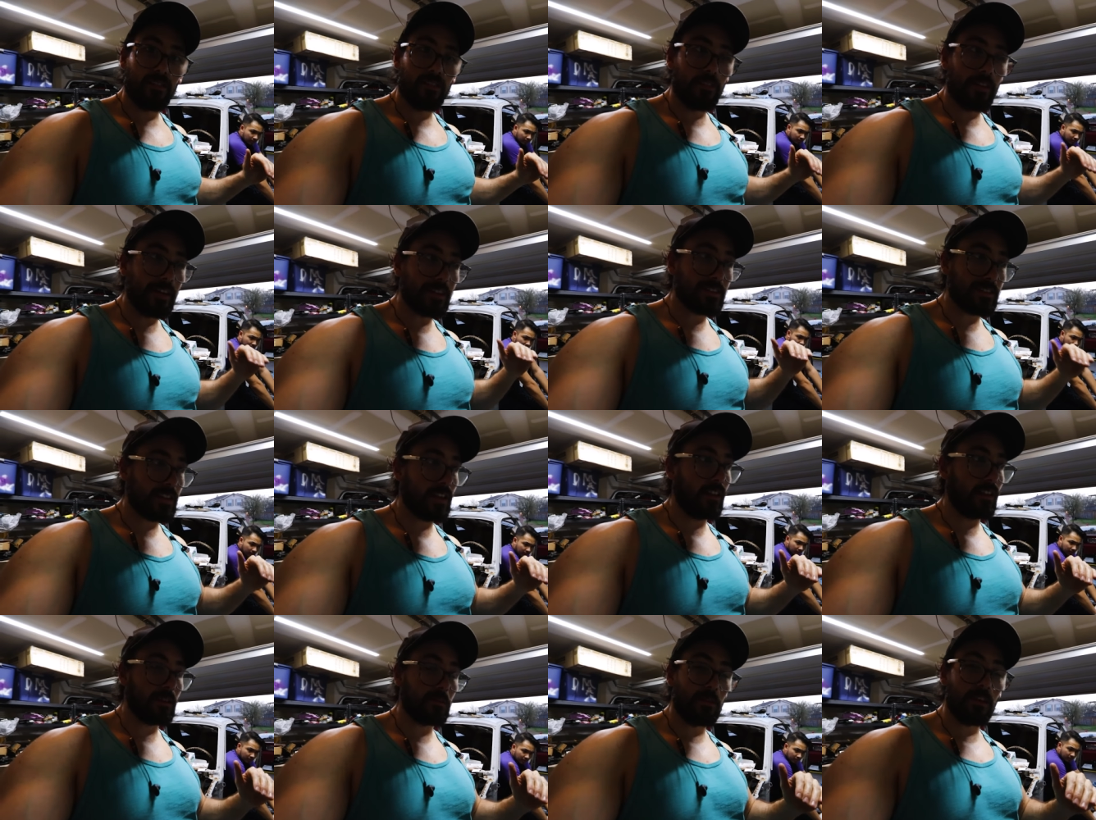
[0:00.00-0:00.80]
So that's
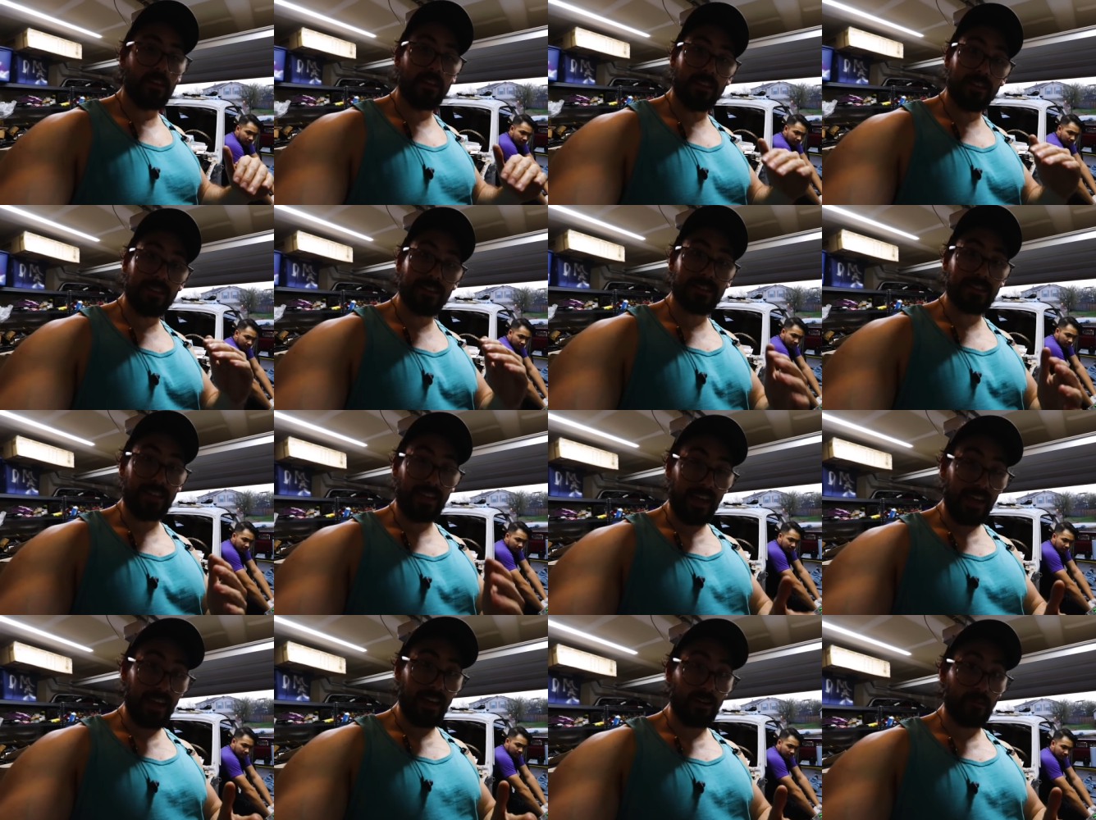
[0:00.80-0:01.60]
telling me that this
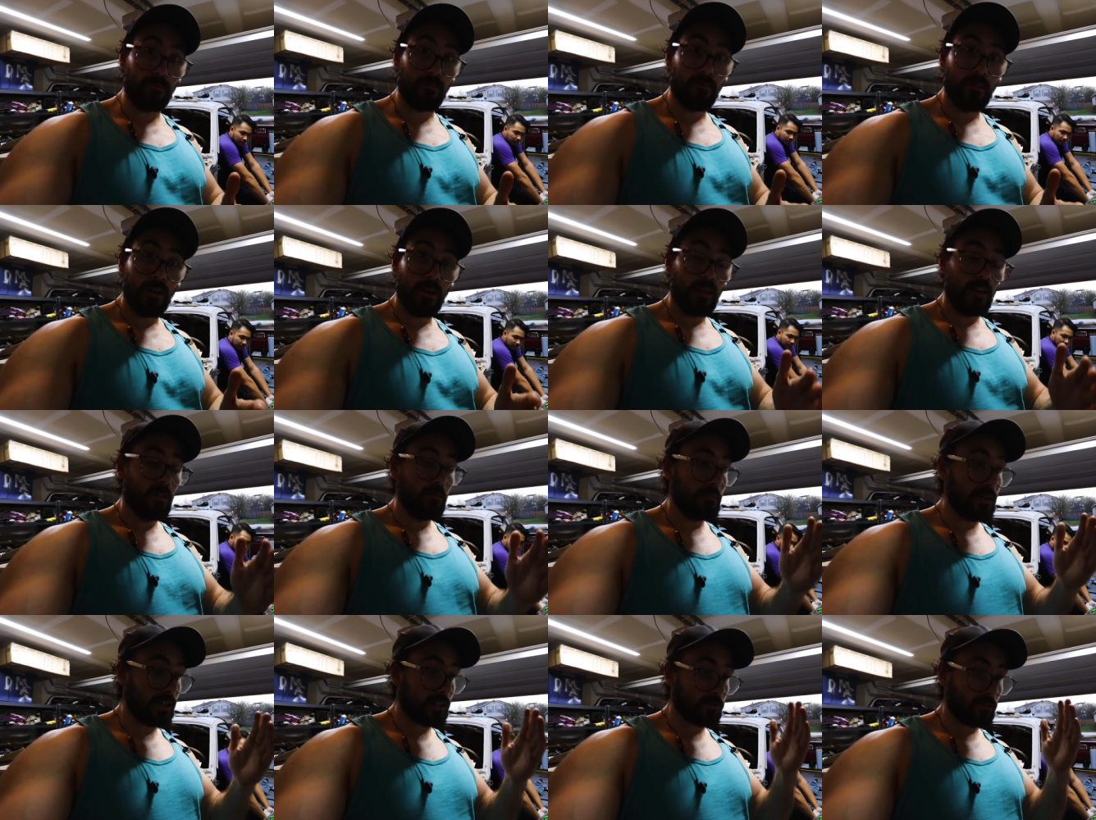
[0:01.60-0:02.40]
cam,
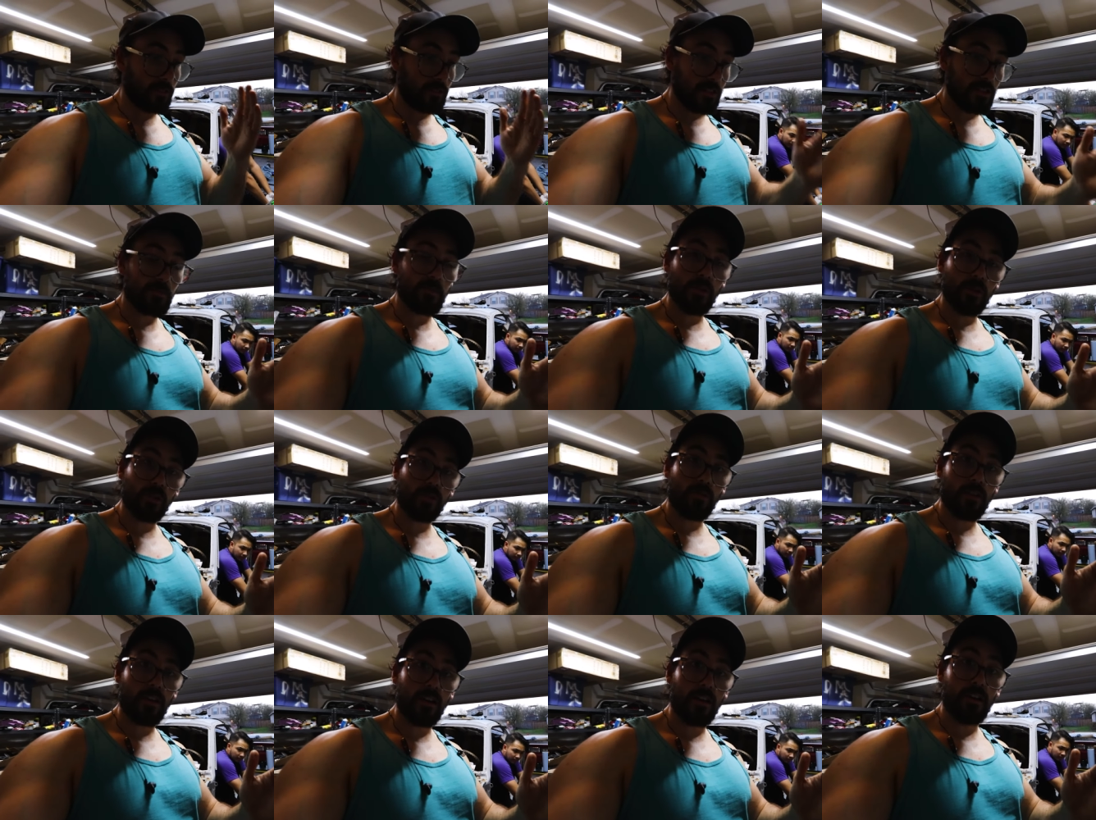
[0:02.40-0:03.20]
mixed with this
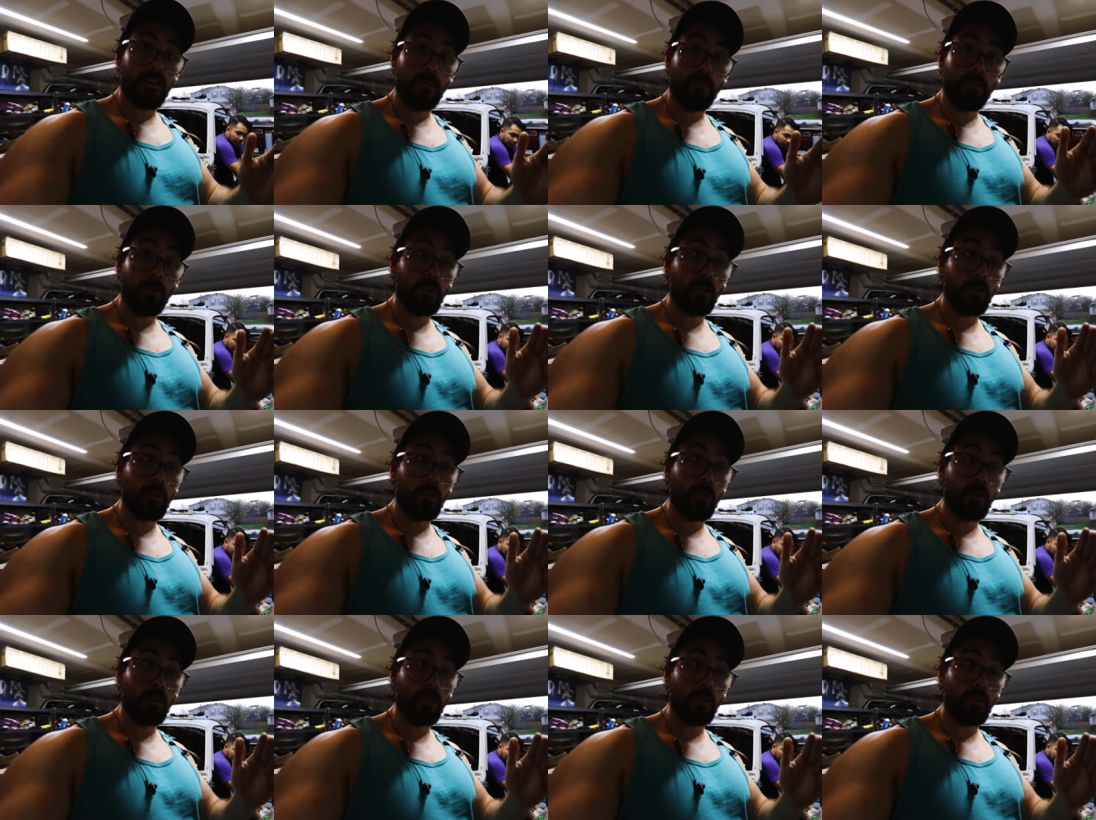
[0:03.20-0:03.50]
push rod,